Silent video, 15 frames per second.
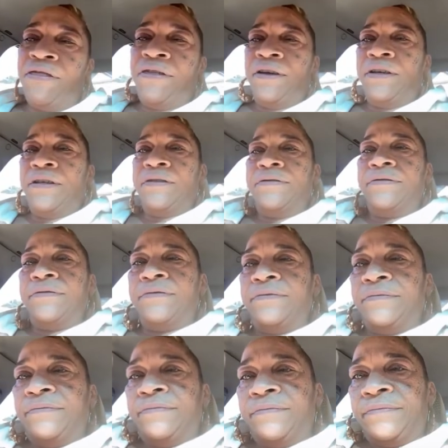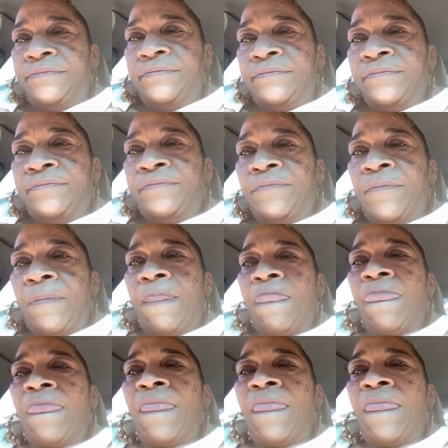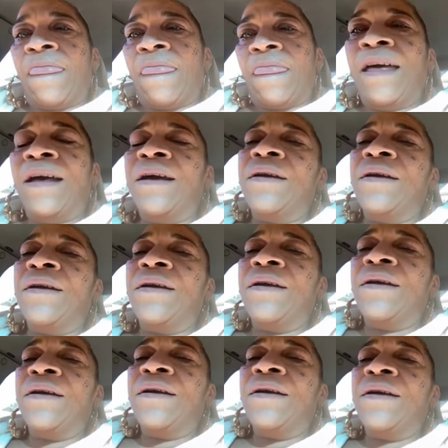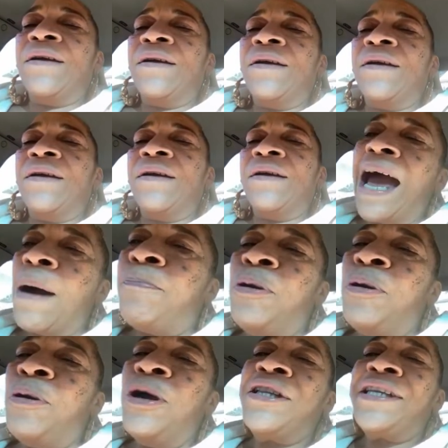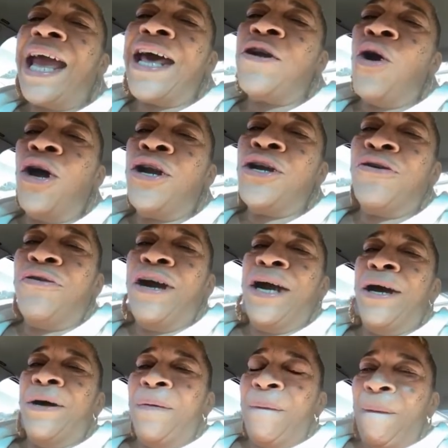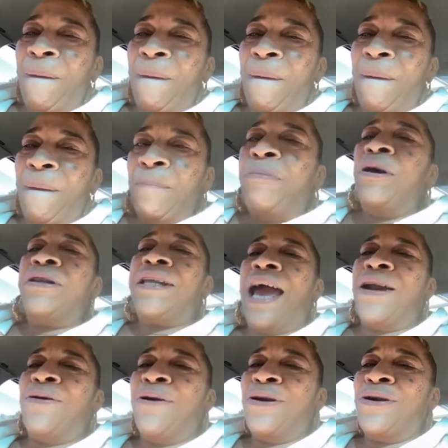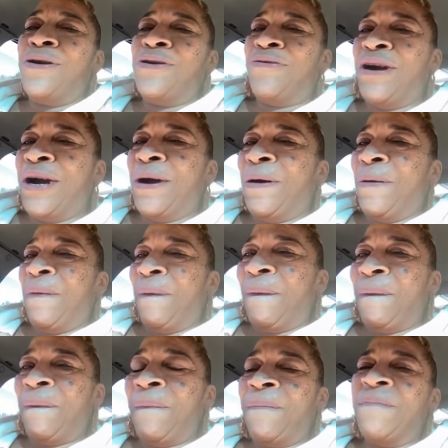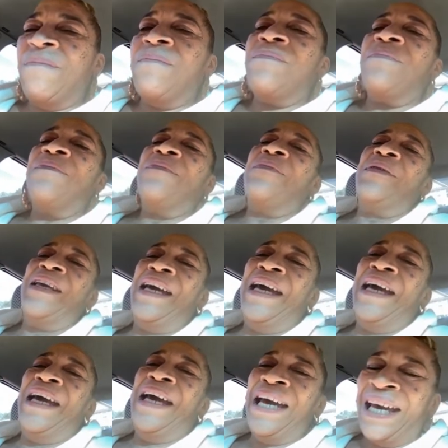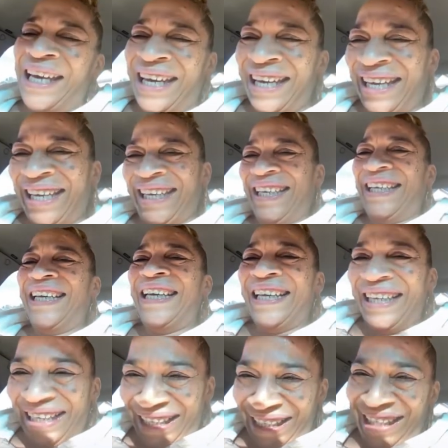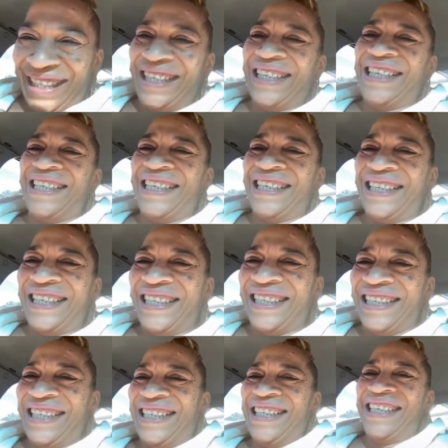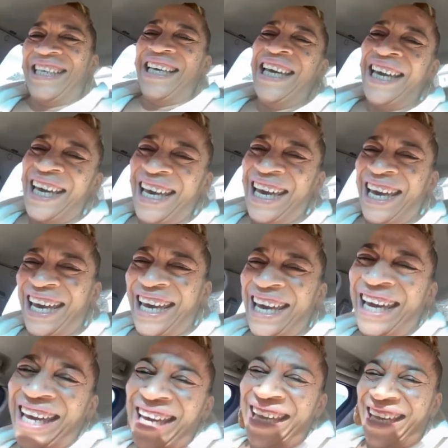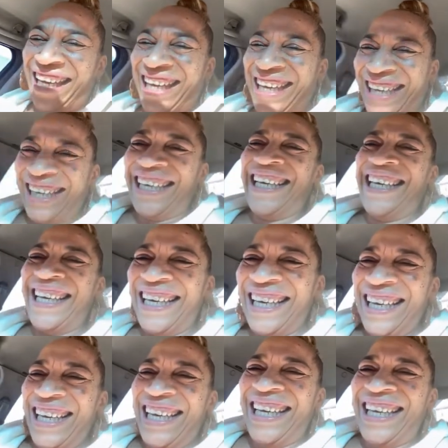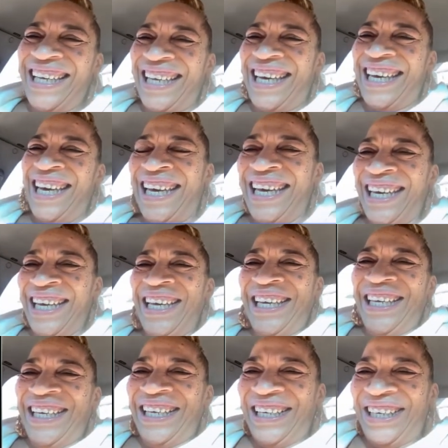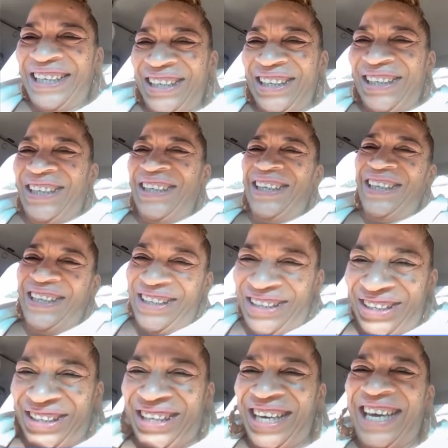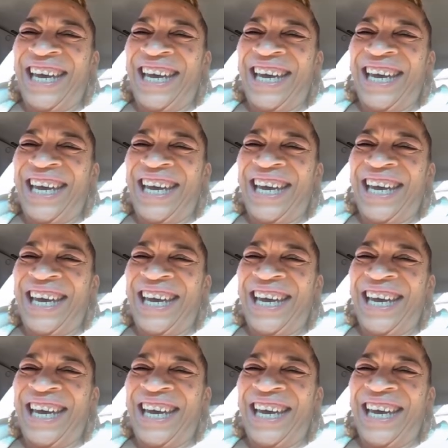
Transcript: Facts. Facts, facts, facts. I mean, now I love that line. It's so on the grill. Sizzle for me, grill, because that was delicious. I feel like we really worked that up.